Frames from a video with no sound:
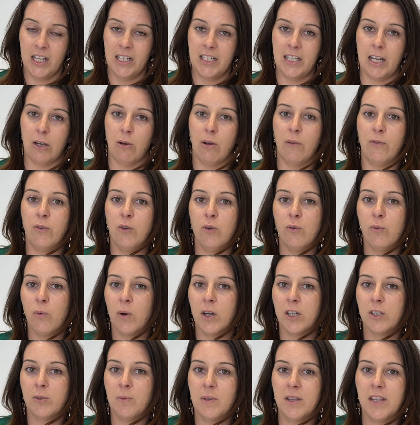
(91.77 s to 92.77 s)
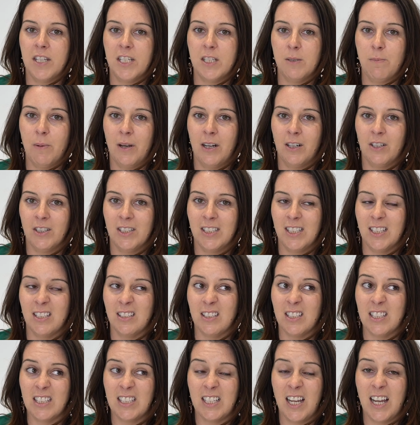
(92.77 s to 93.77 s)
Now, if you've worked with this
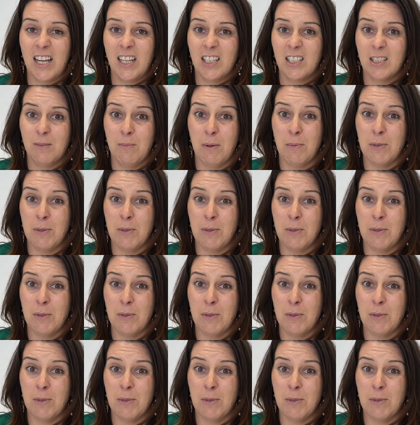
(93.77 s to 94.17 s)
person 6,